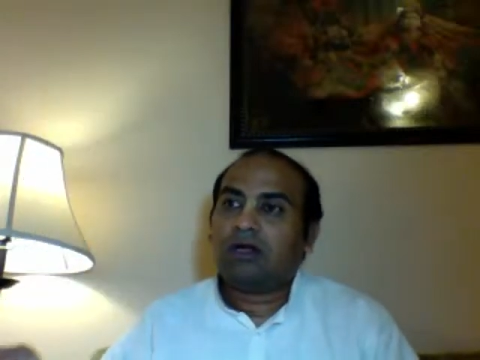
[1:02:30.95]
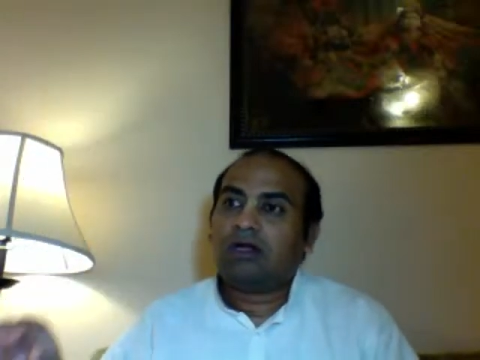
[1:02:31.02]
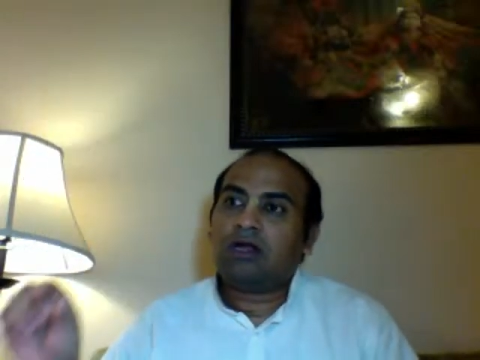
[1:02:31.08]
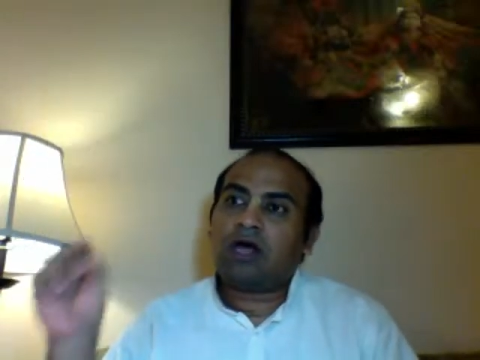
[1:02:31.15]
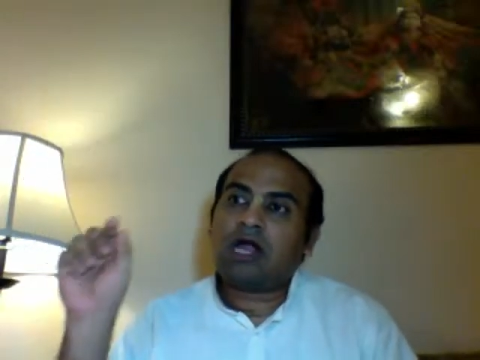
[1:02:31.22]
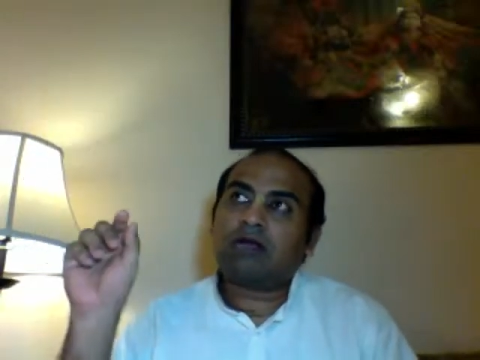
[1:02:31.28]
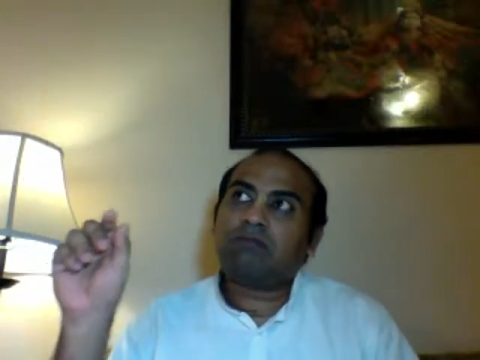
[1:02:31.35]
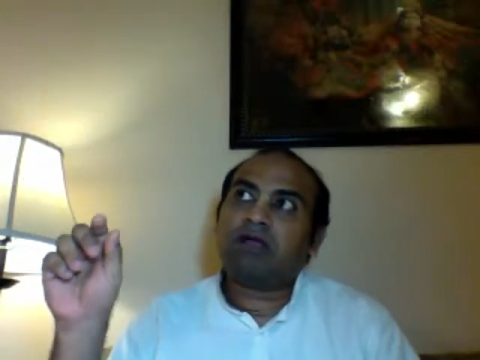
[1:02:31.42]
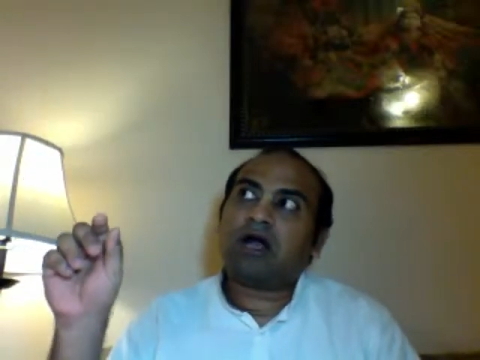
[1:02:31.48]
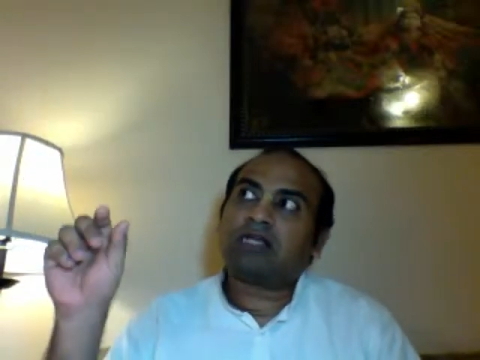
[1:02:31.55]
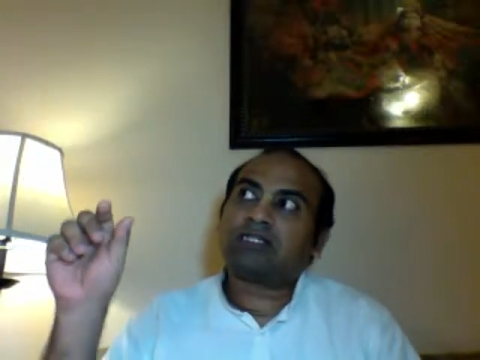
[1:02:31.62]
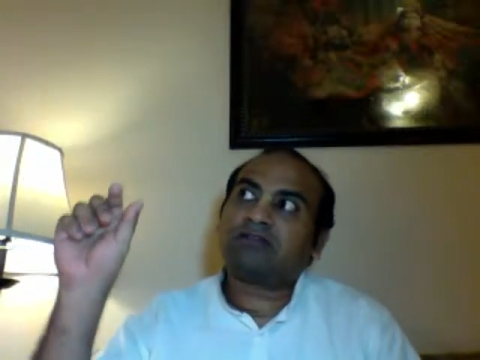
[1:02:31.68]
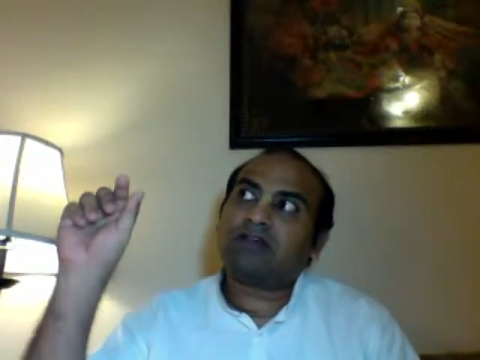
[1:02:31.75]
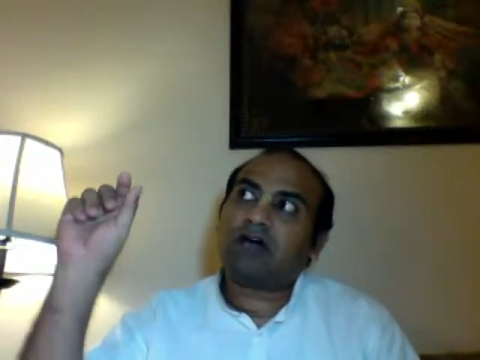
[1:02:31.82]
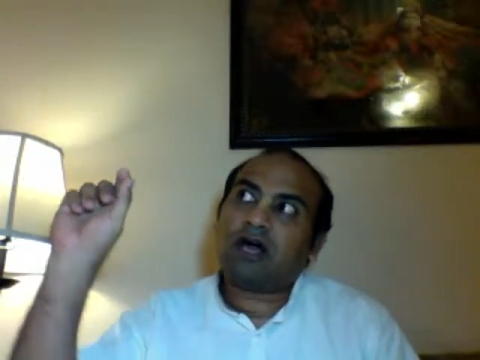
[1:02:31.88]
not
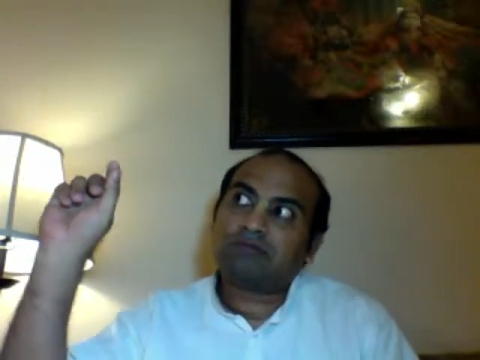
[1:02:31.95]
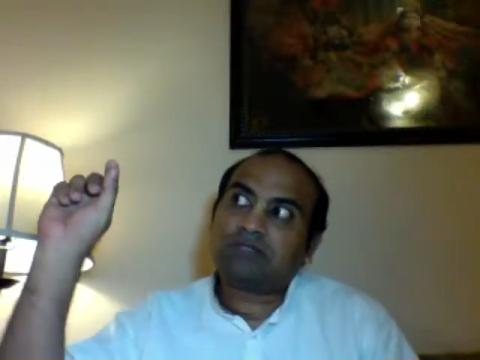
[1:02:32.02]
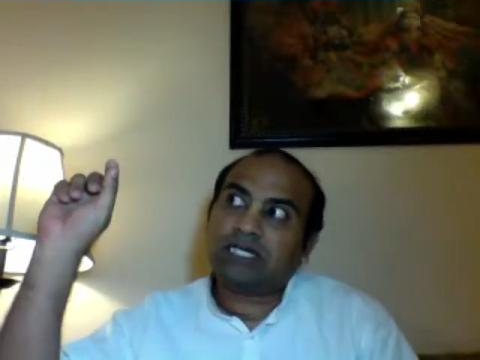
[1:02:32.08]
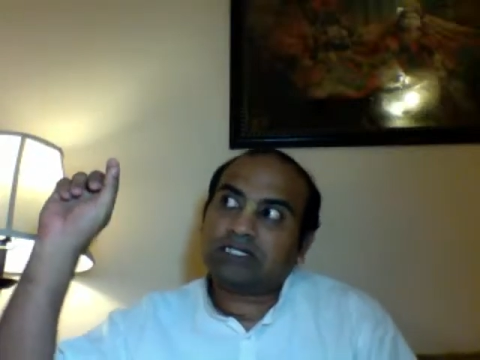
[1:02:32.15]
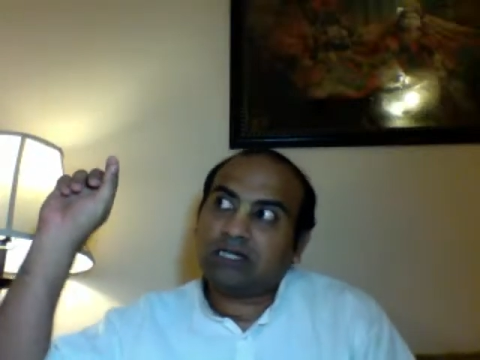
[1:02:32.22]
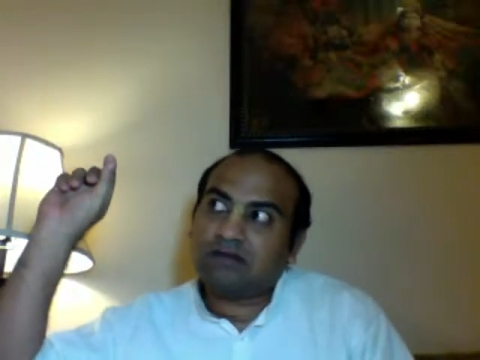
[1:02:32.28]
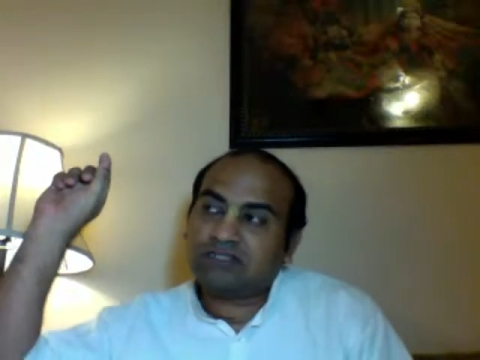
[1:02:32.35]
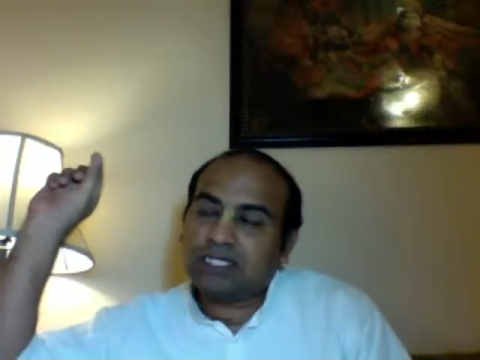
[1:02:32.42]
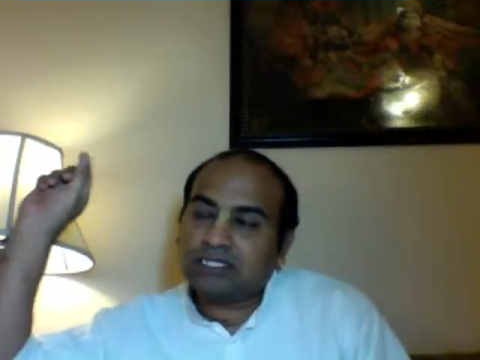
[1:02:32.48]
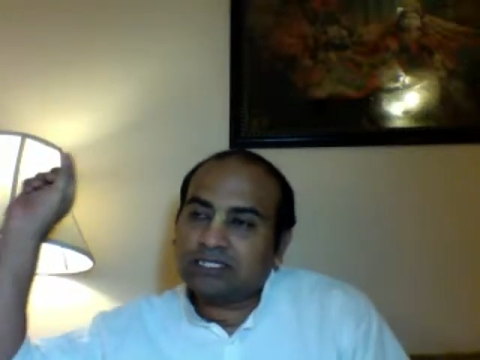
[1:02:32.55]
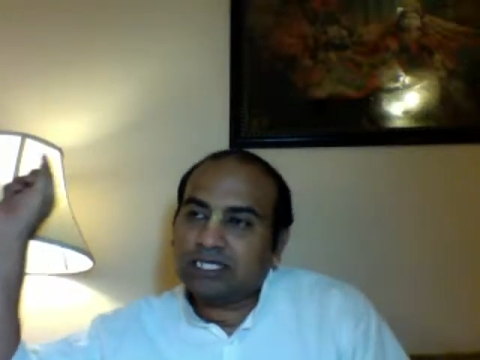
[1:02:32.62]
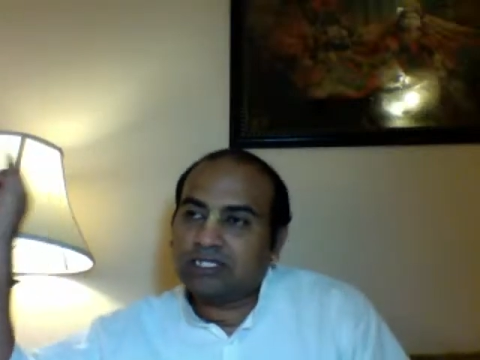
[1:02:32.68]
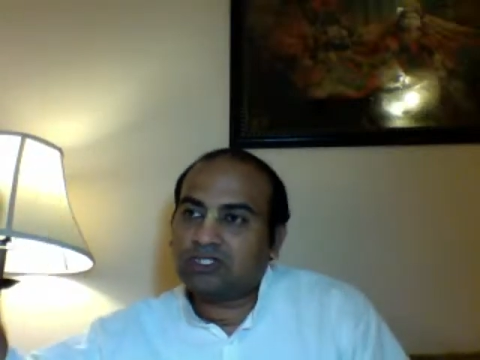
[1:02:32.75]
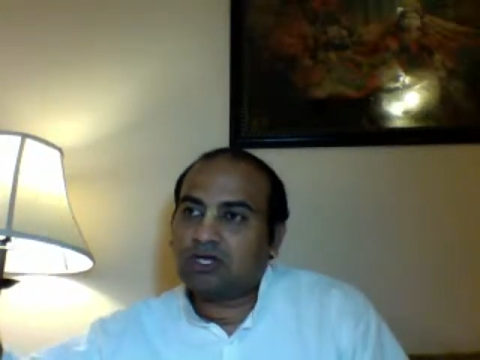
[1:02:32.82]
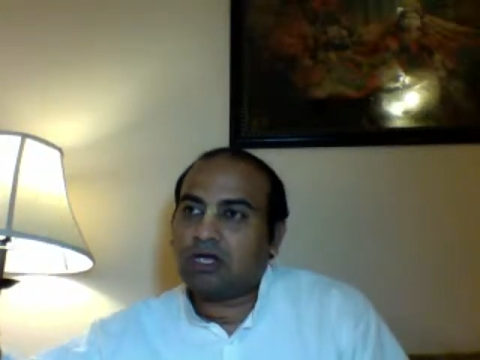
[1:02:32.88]
because of the object of sense
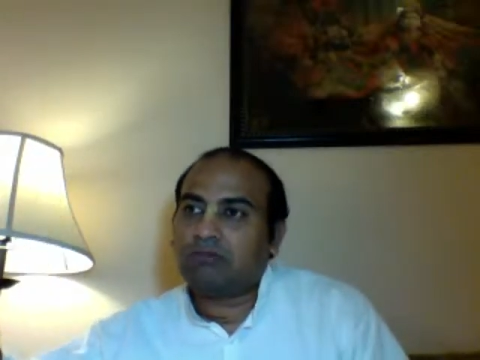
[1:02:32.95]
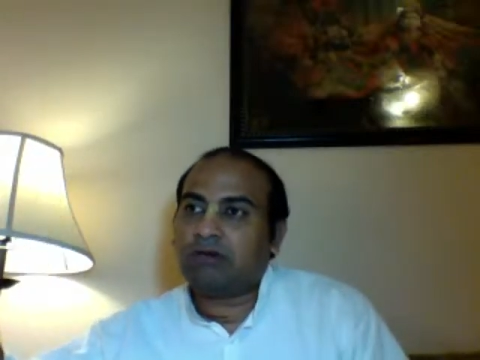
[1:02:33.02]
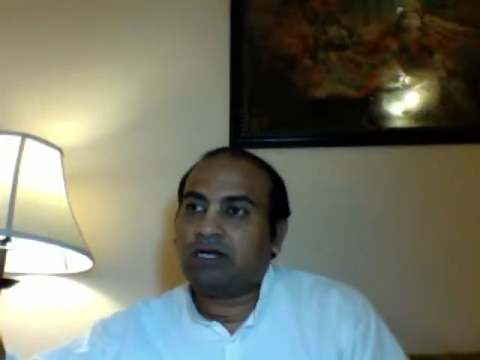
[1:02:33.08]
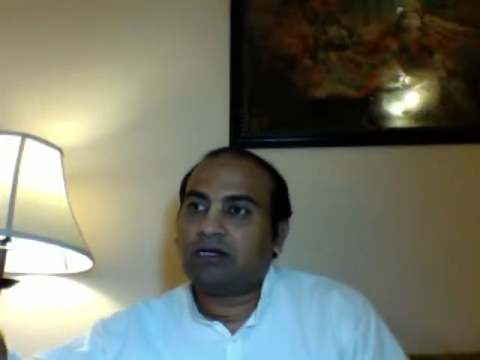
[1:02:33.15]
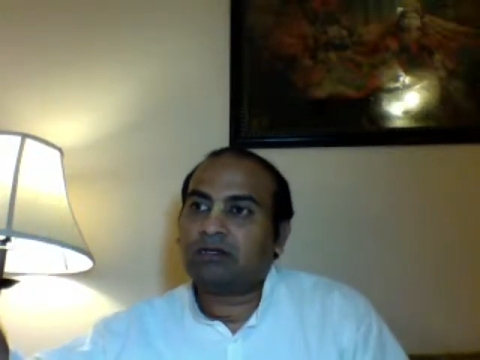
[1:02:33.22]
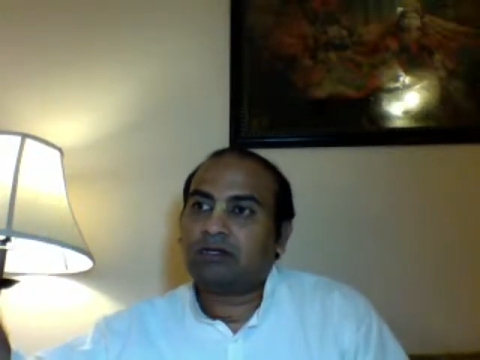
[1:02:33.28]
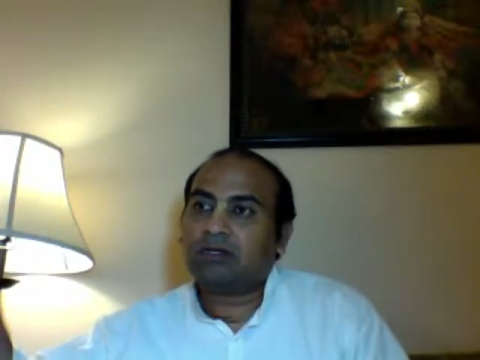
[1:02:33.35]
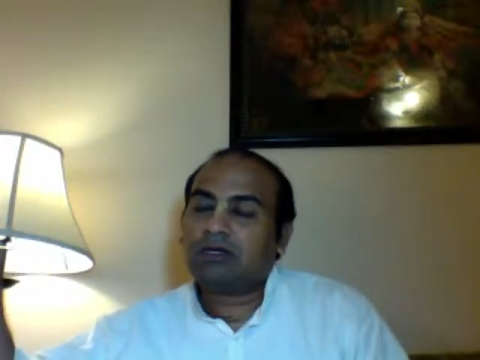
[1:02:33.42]
enjoyment,